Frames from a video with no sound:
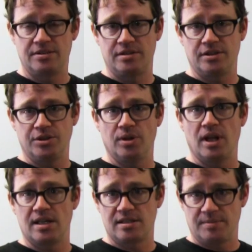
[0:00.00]
to
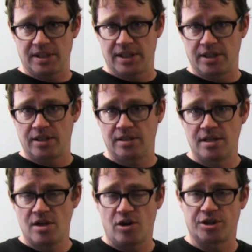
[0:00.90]
utilize something like
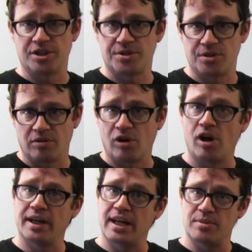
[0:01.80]
ArcGIS server
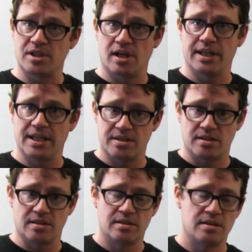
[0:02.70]
on an Amazon
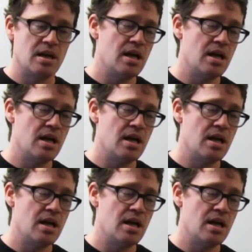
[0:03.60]
instance.